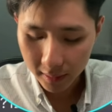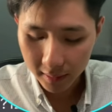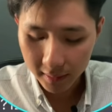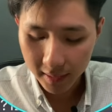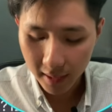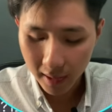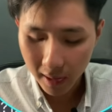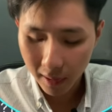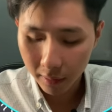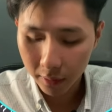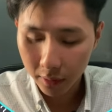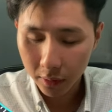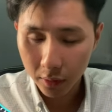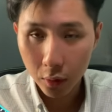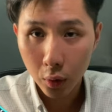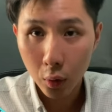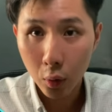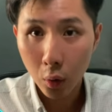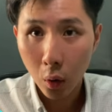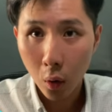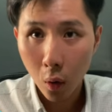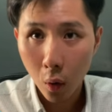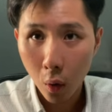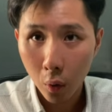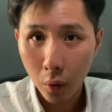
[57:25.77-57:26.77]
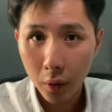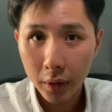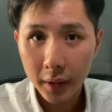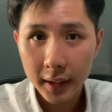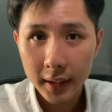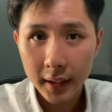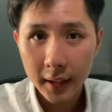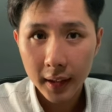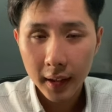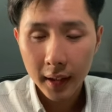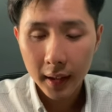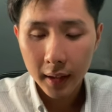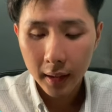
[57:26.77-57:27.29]
down your code
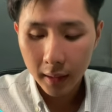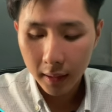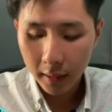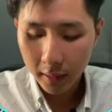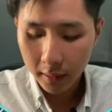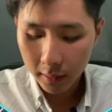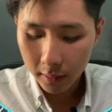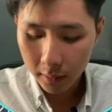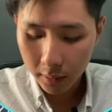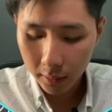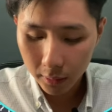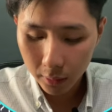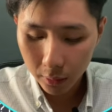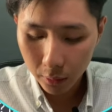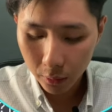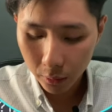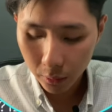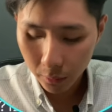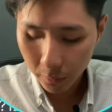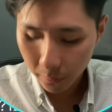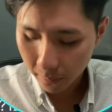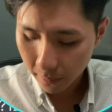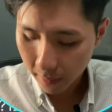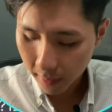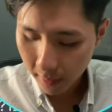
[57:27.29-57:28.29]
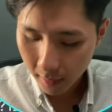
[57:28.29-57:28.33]
to